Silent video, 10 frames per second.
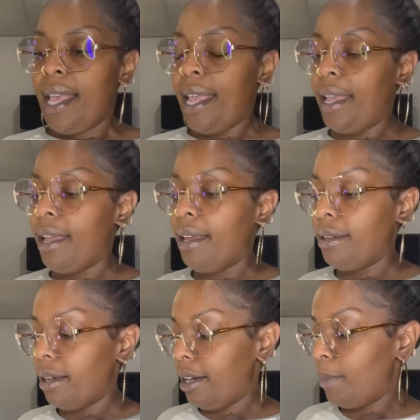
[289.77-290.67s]
And
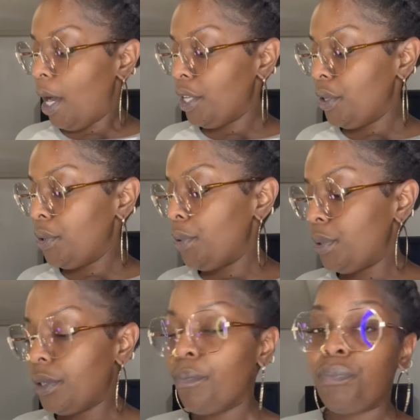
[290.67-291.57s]
I
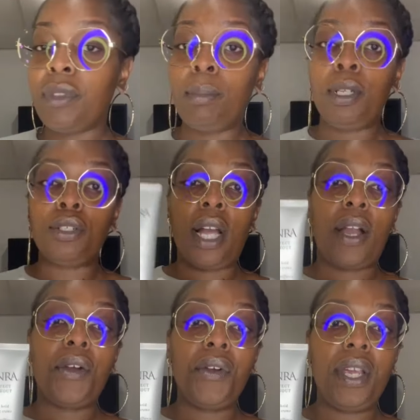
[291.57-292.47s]
use the blow dry
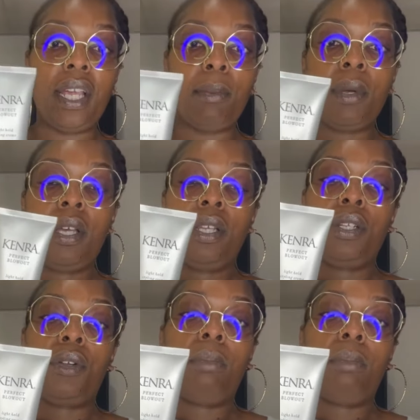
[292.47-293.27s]
cream during the